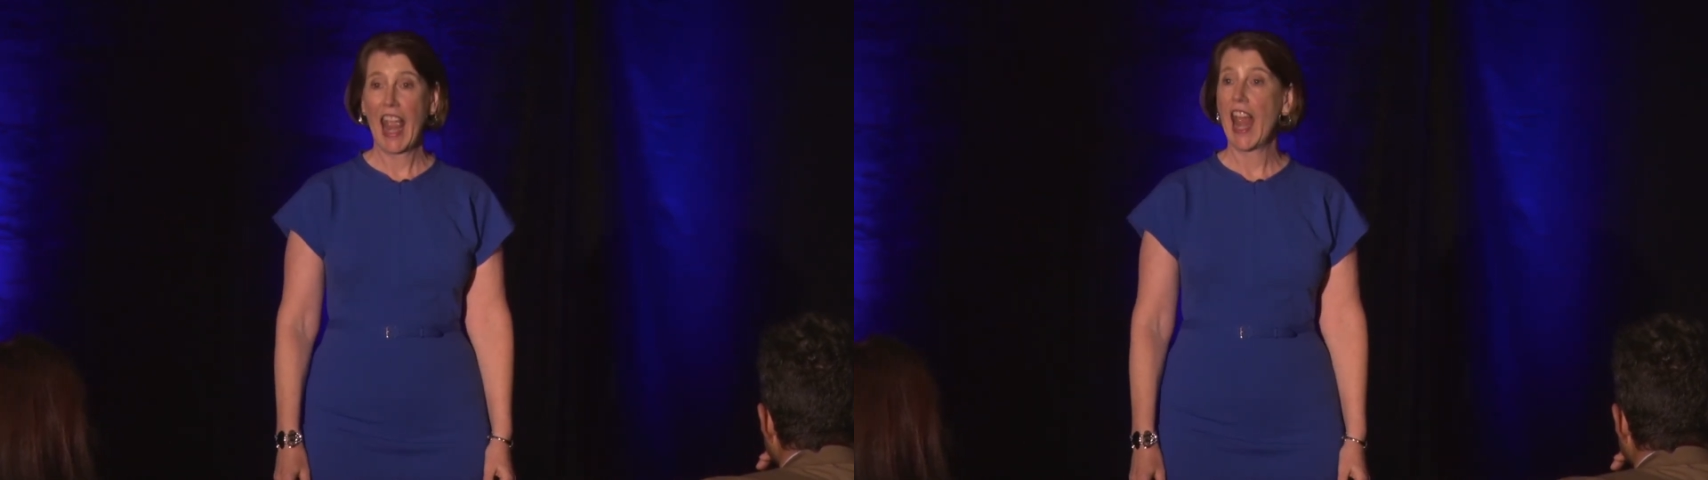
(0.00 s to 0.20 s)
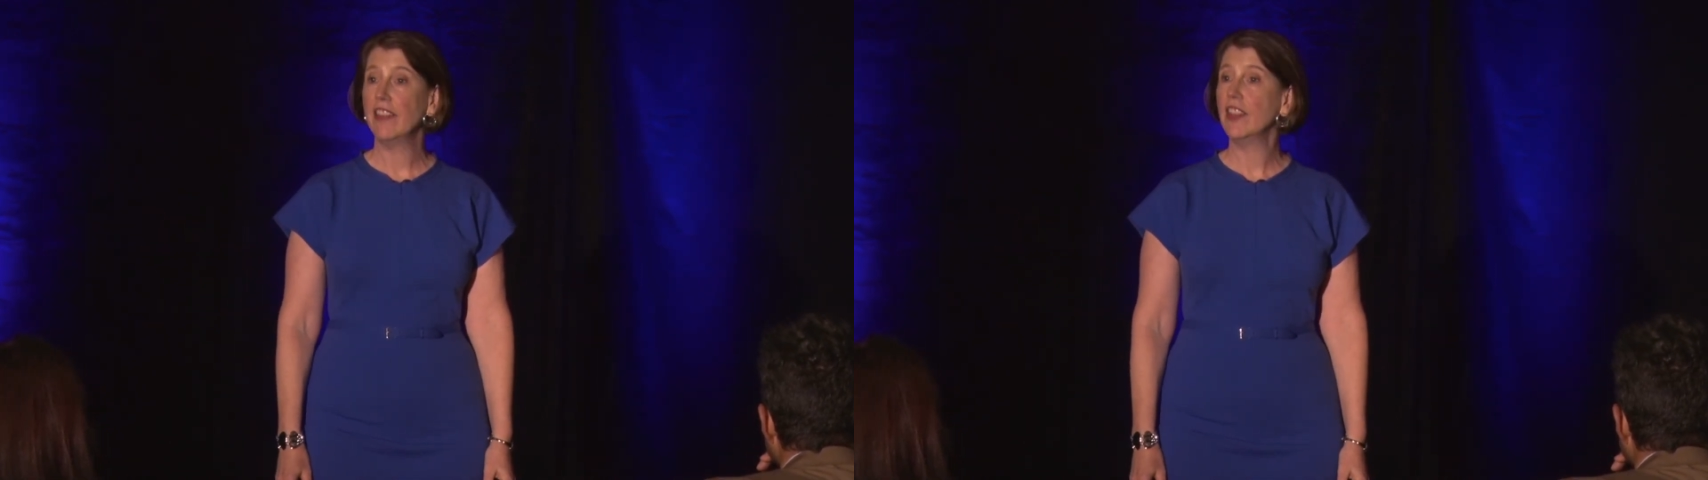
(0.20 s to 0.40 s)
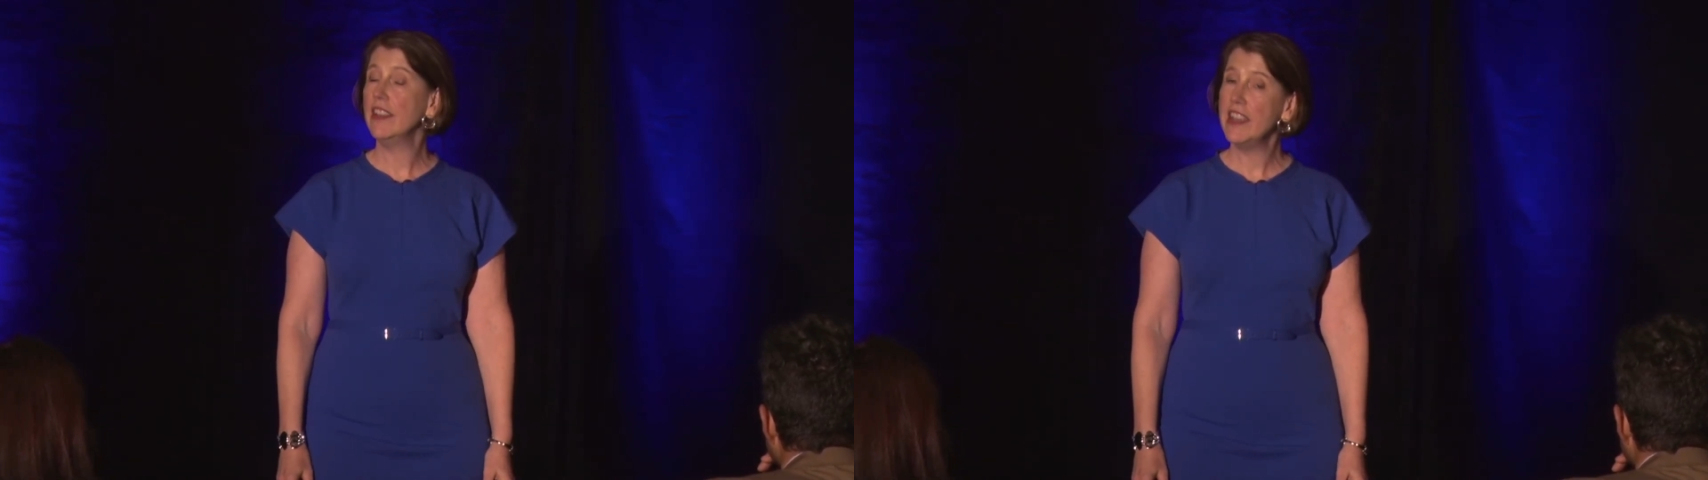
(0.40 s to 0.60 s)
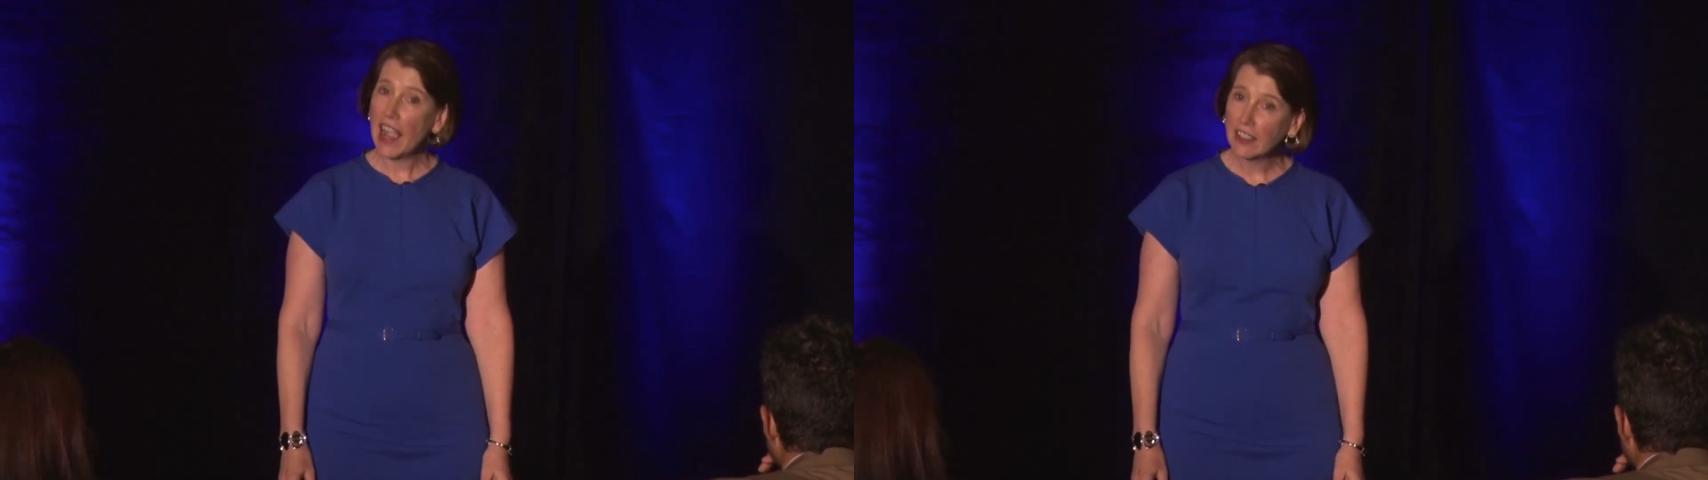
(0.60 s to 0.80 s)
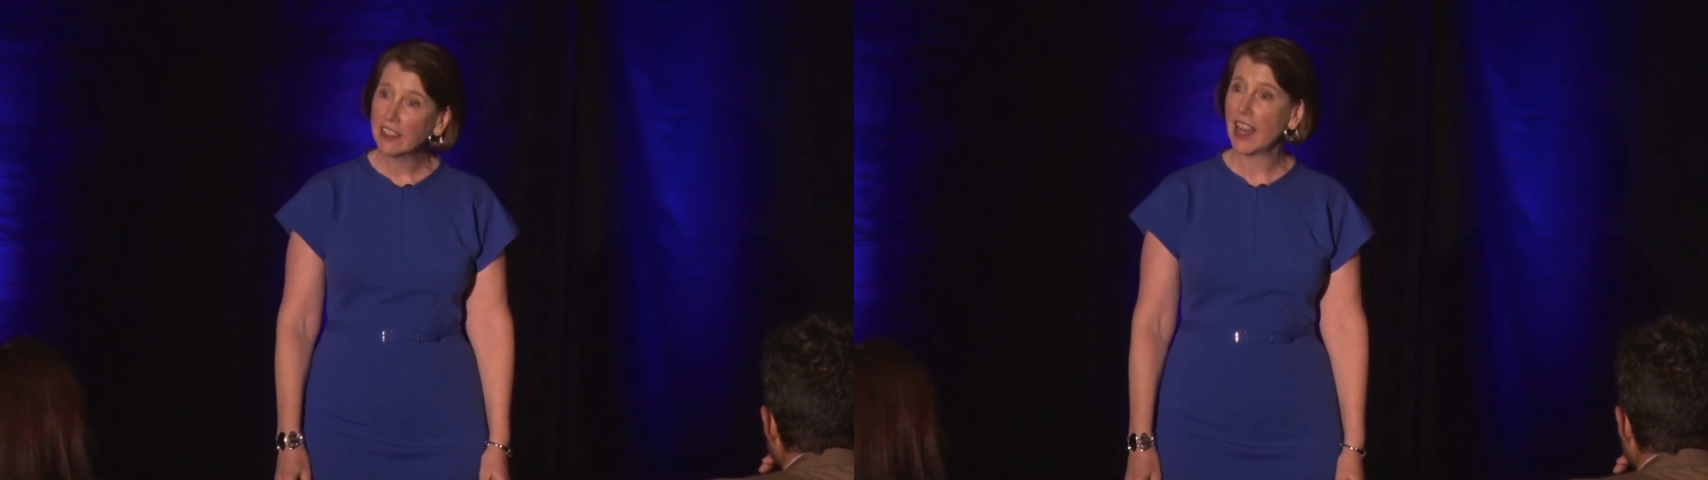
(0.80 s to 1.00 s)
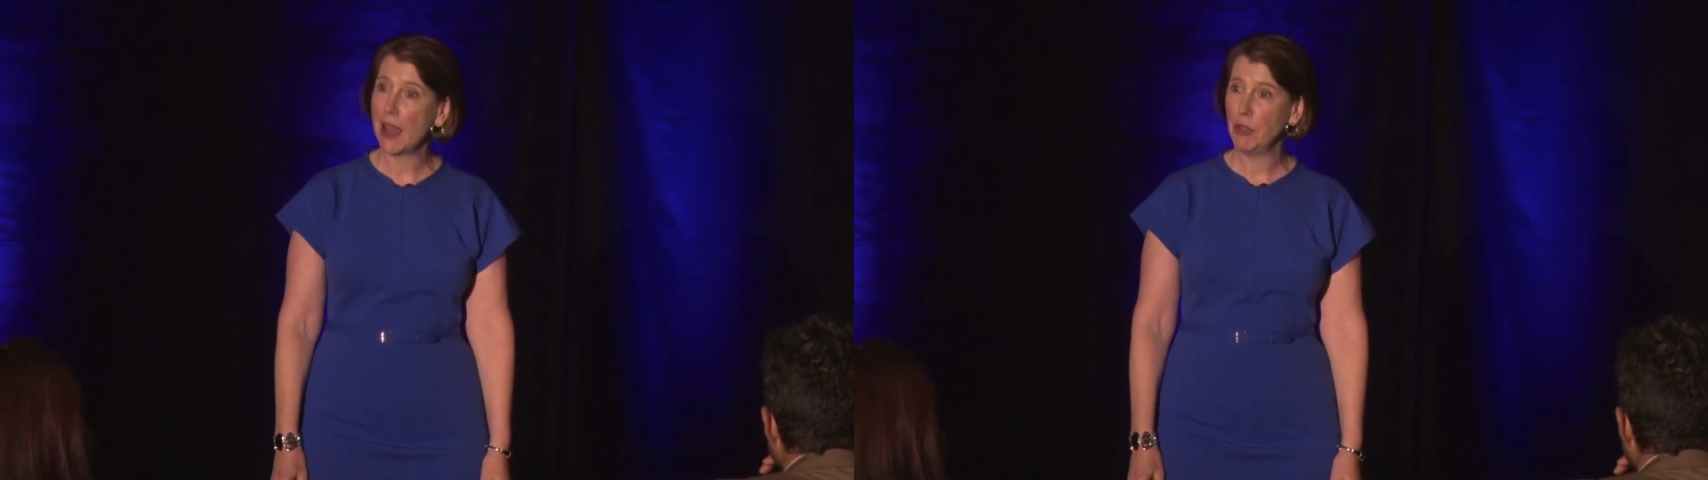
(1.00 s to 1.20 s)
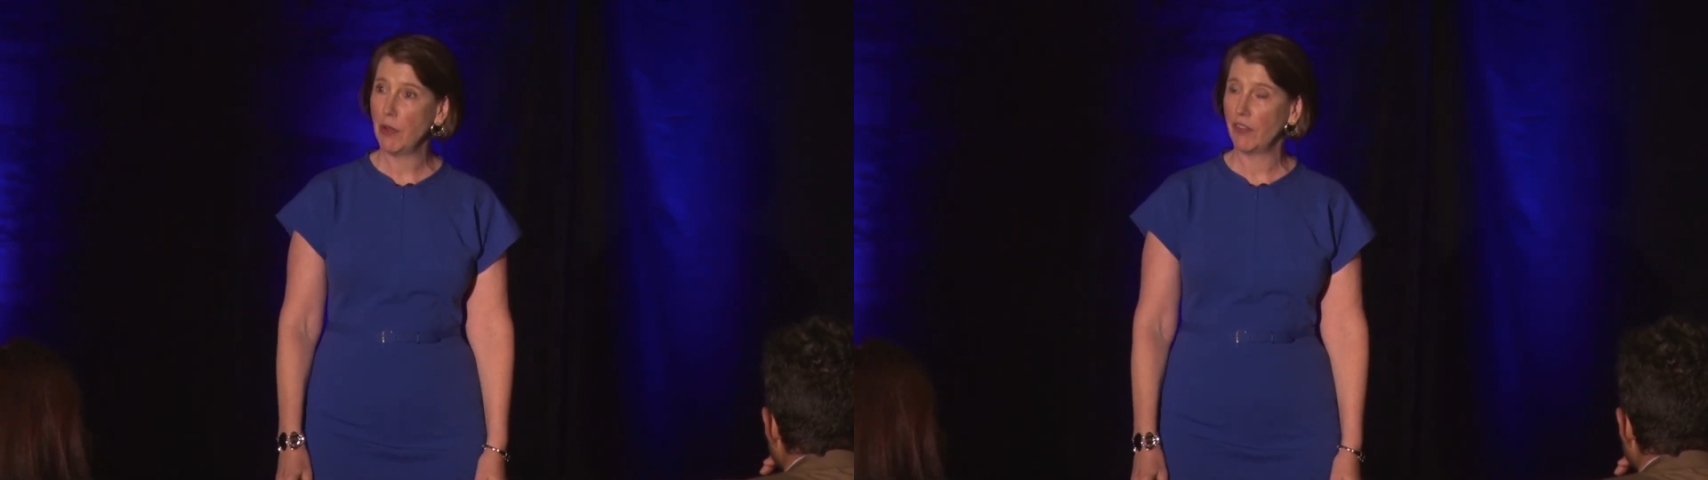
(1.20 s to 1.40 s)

And the next time you